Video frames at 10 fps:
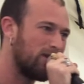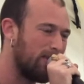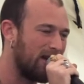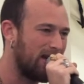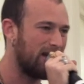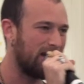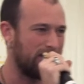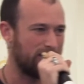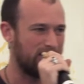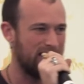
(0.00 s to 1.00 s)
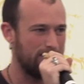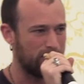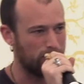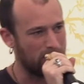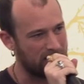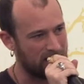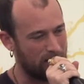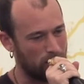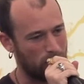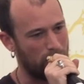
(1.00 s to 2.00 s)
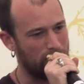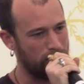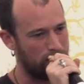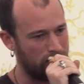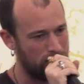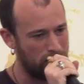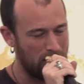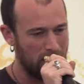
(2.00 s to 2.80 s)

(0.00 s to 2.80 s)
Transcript: It's by getting other teams who resonate with what you do.